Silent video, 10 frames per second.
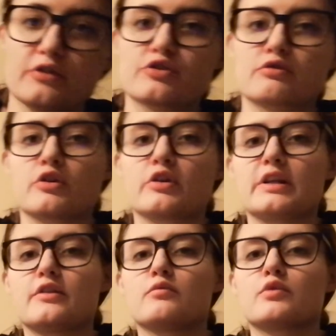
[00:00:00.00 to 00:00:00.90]
little
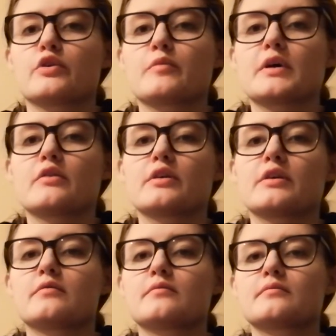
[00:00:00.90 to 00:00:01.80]
scrumbly, don't worry about
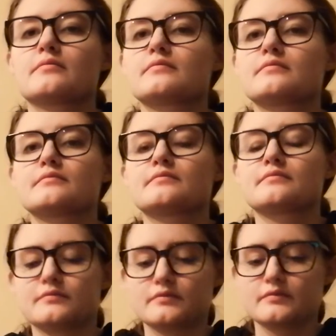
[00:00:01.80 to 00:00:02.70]
it.
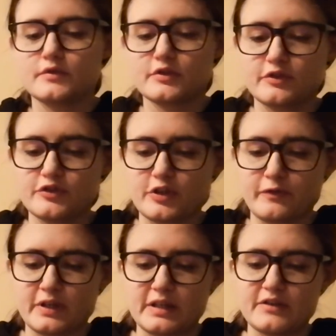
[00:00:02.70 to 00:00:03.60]
The
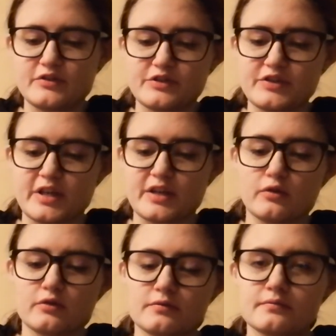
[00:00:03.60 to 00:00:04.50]
stuffing needs to settle.